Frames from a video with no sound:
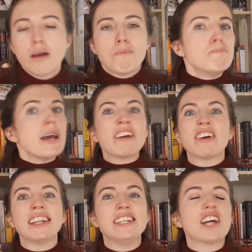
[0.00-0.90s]
Big
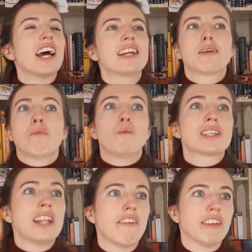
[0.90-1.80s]
Friendly Giant was
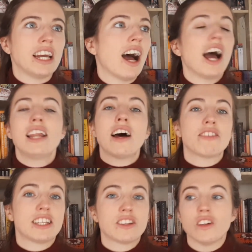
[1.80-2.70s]
lovely. I loved
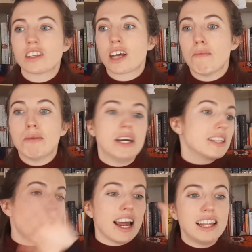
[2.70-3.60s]
his snozcumbers.
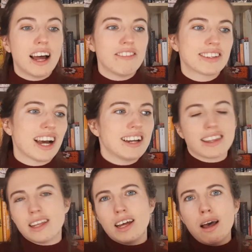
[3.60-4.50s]
I loved kind of
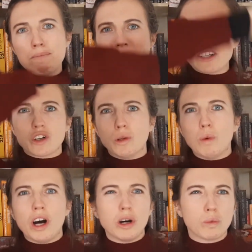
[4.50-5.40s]
the magical
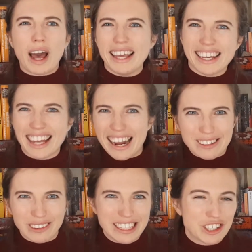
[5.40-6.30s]
world where he collects
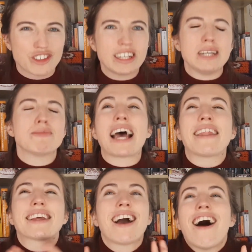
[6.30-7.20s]
all his dreams, and
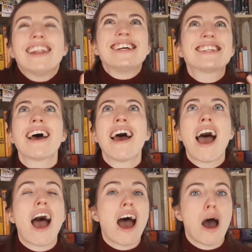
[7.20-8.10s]
the colours,
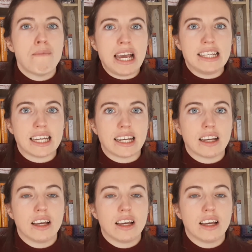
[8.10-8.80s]
amazing.